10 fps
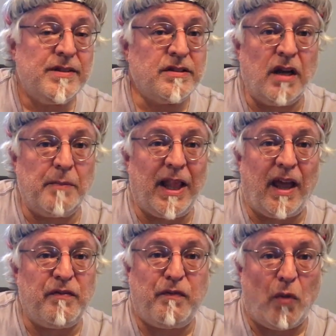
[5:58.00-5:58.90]
It's going to be
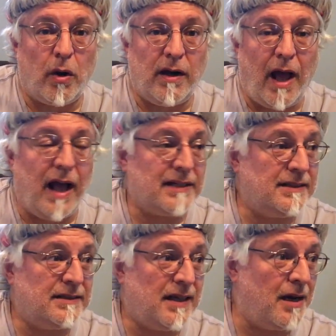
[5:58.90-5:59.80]
like Fort
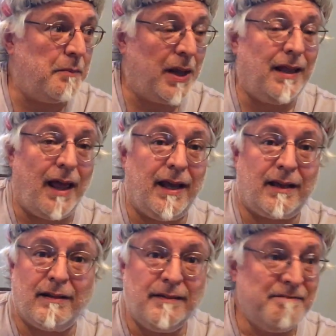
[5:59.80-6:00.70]
Knox. It's going to be like,
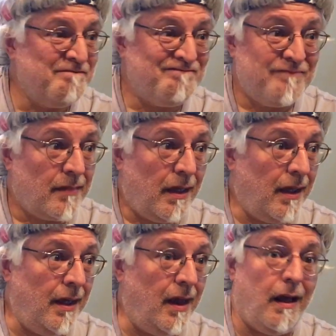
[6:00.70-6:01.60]

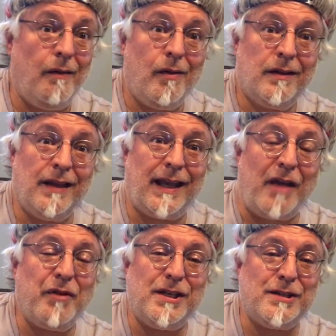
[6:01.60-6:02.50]
you know, like every